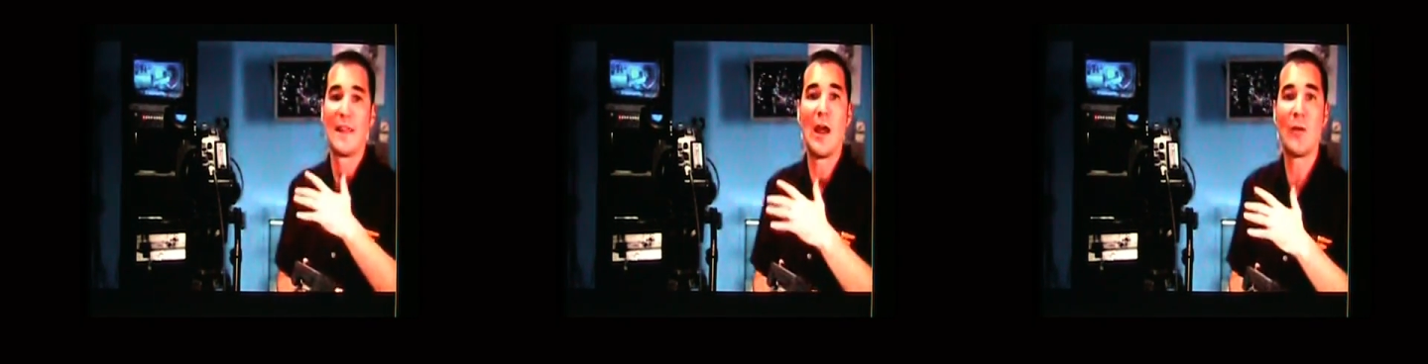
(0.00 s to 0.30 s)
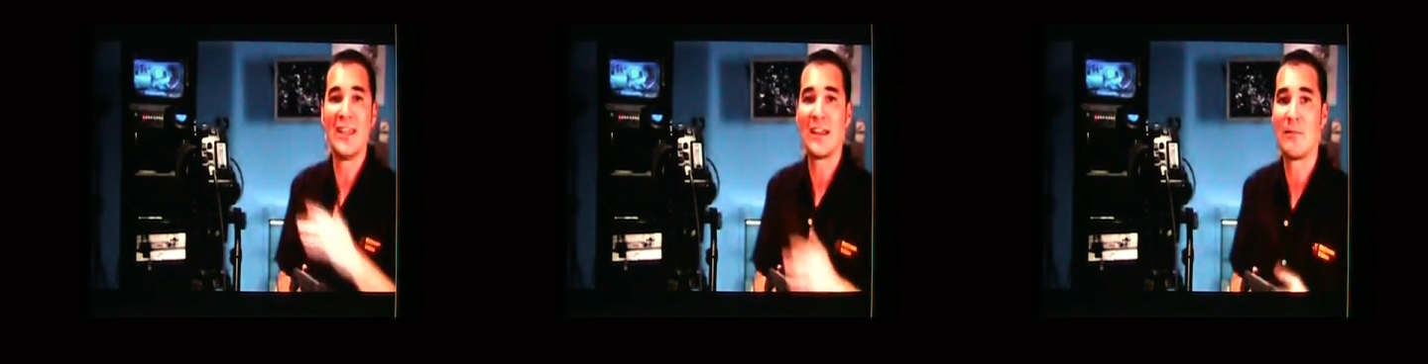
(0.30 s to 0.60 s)
That
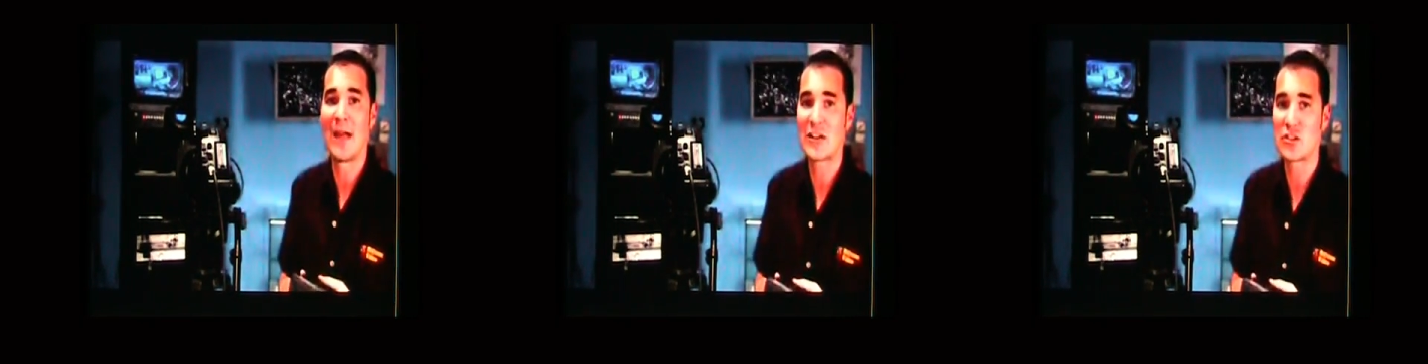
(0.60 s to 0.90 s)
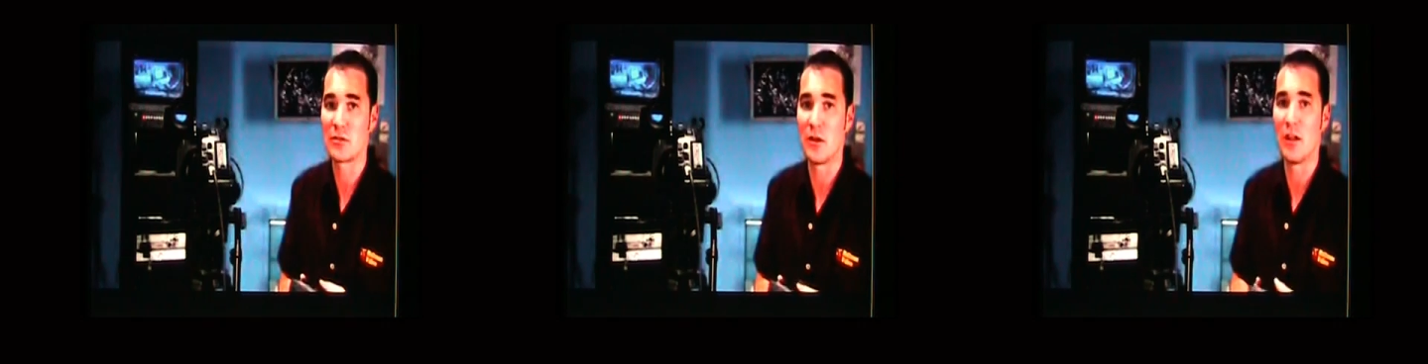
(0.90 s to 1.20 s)
way he can
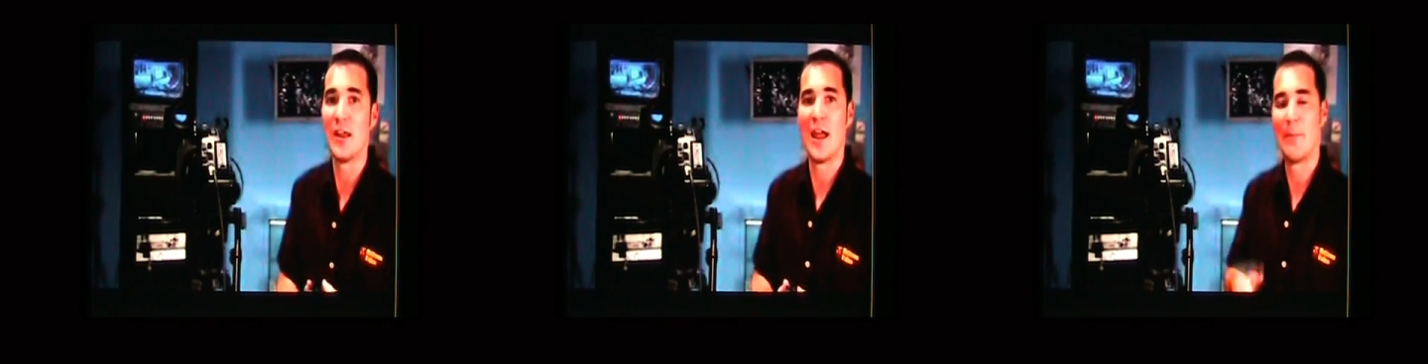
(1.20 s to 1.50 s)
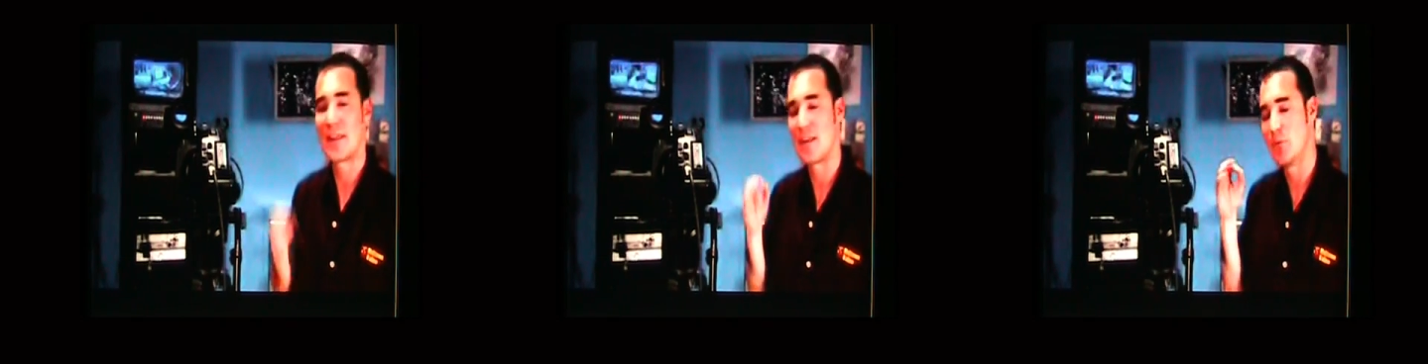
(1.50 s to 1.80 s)
match them all and
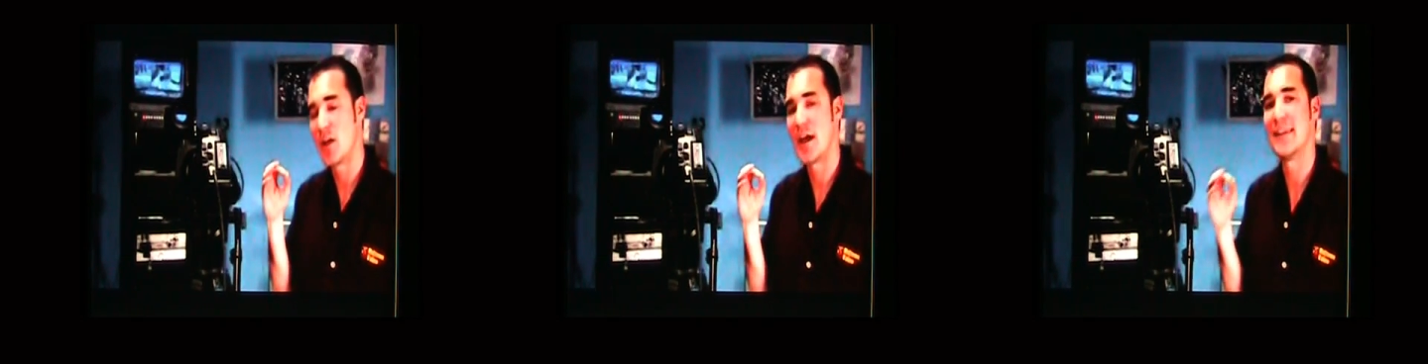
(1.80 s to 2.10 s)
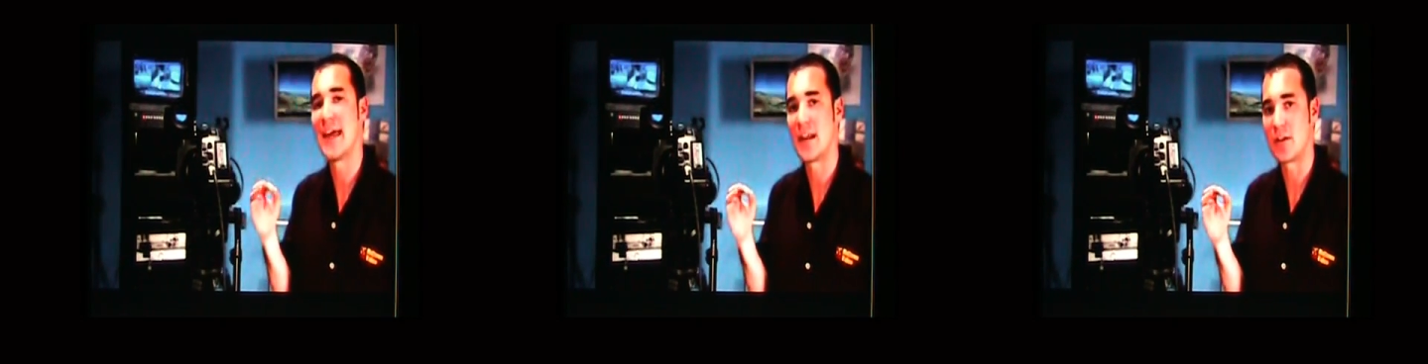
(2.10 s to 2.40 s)
make them look
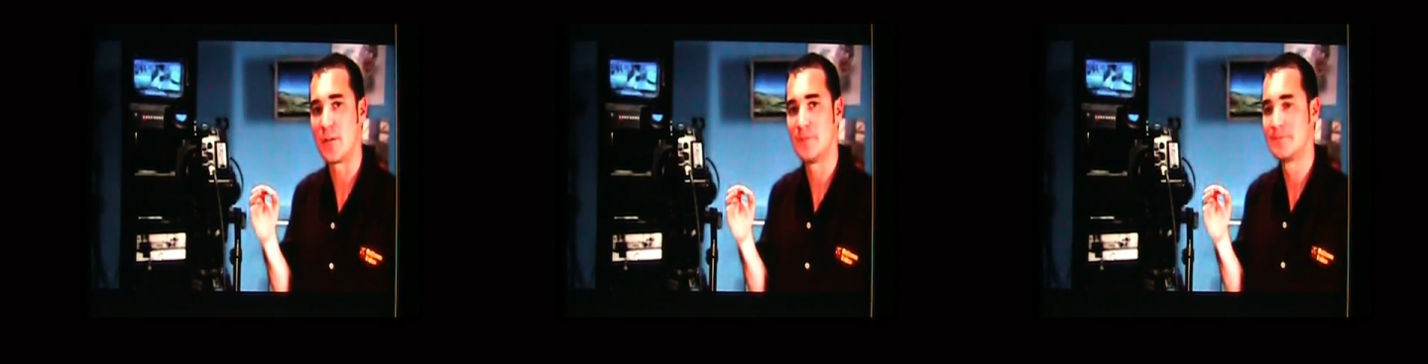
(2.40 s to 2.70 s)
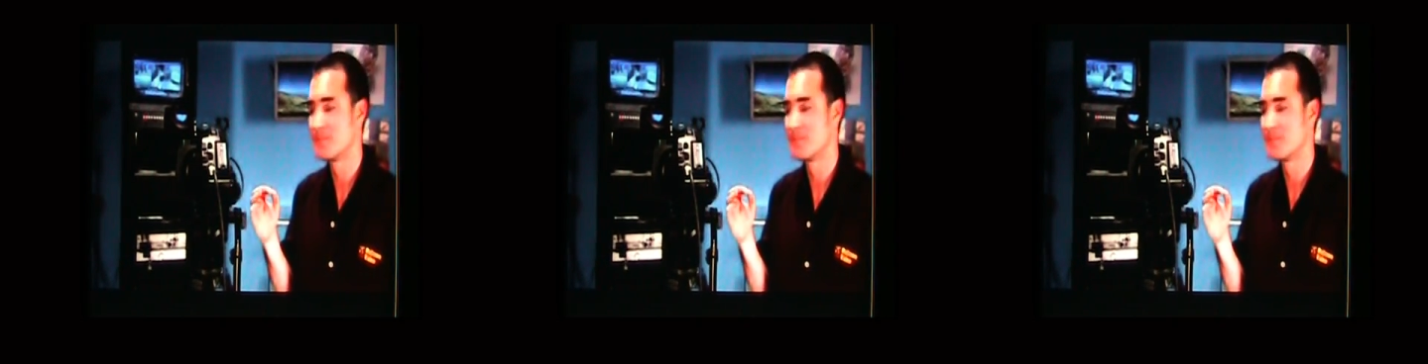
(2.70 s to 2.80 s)
identical.